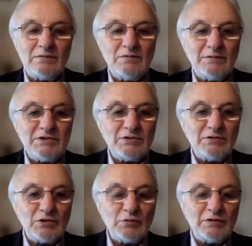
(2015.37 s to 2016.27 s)
So
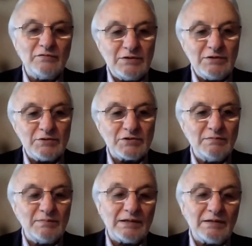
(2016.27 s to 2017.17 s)
a
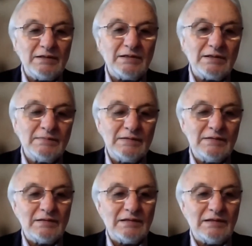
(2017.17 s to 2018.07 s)
co-benefits
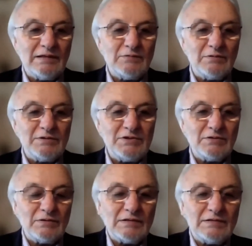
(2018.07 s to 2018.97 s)
vision is
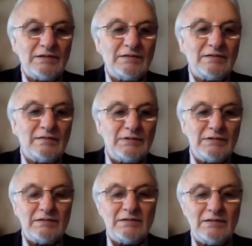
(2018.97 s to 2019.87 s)
more is richer
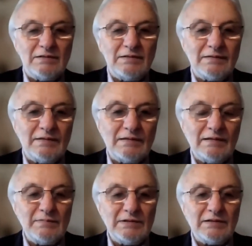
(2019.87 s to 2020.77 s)
than a
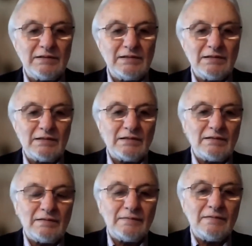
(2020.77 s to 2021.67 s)
strictly limited
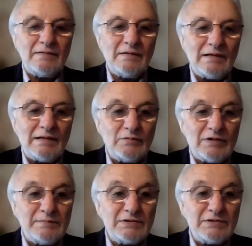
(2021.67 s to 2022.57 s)
vision
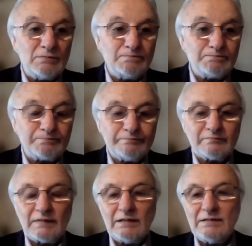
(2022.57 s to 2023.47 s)
to just one
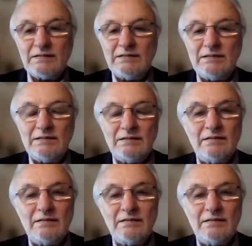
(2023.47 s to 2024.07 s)
dimension.